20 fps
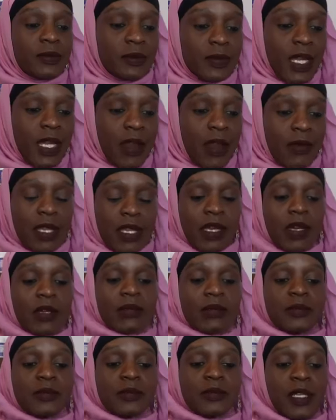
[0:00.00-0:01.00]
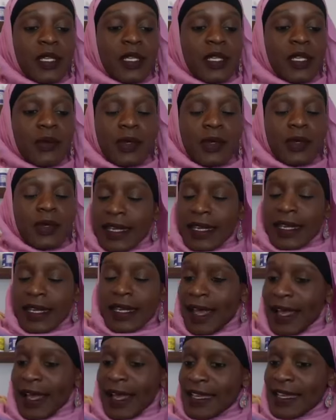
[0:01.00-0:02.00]
There we go gotta
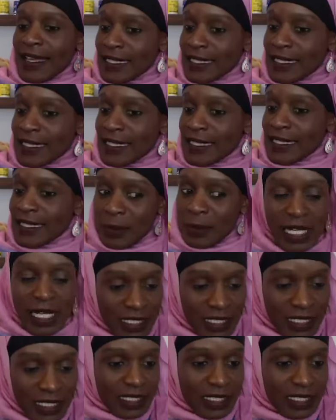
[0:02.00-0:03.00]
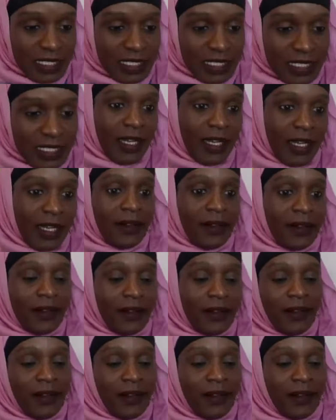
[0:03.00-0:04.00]
get our Instagram cousins up here.
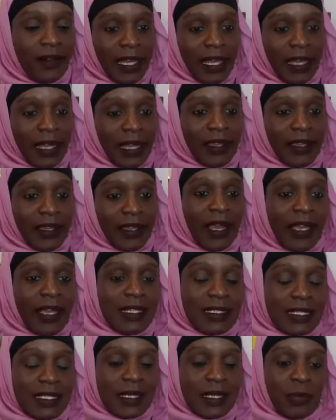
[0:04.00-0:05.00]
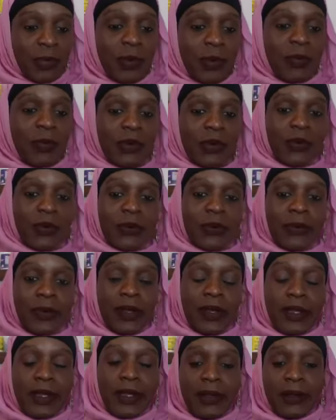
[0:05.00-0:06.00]
We gotta get our Insta people.
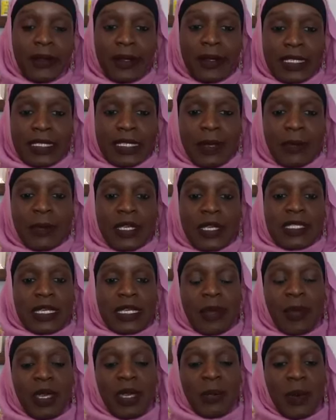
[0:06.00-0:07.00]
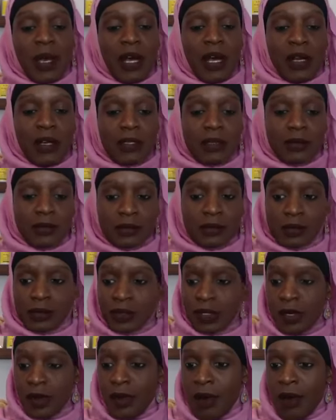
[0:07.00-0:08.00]
What's up, Insta people?
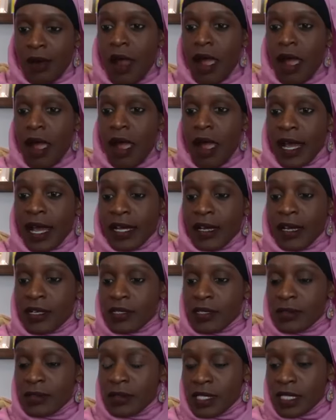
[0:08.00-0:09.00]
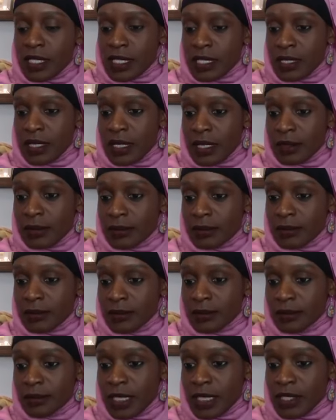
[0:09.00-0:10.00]
I also need to um,
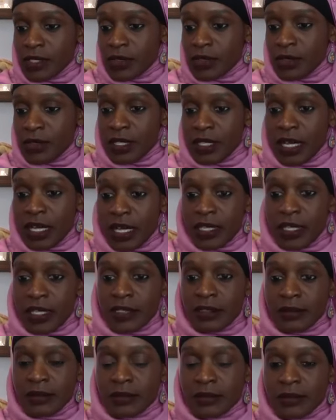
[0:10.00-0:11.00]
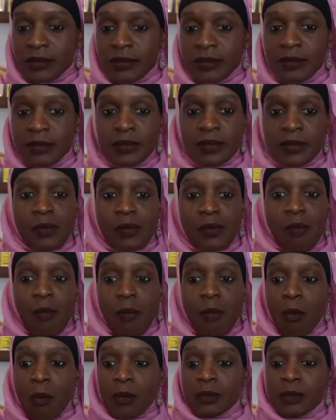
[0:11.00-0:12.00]
make sure that I can
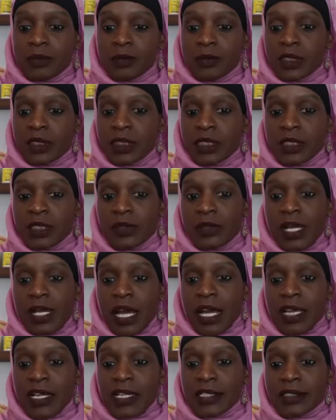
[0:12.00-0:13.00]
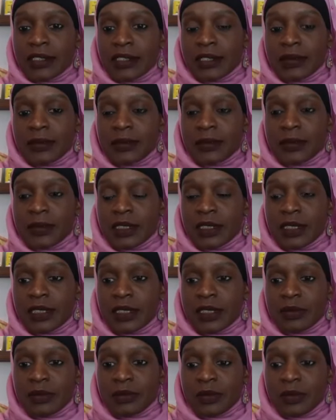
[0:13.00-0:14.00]
see you guys
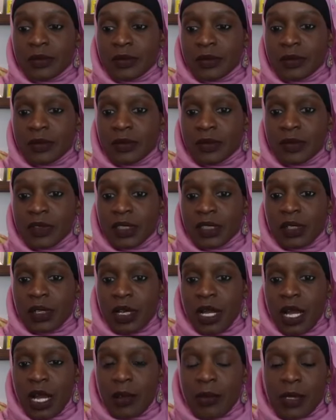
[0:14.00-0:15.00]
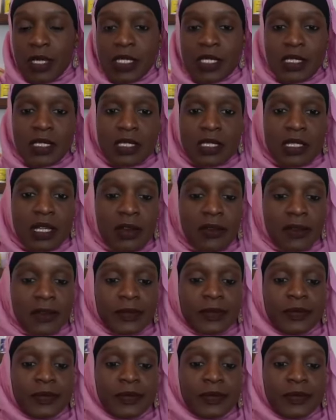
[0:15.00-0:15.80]
and see your comments and stuff.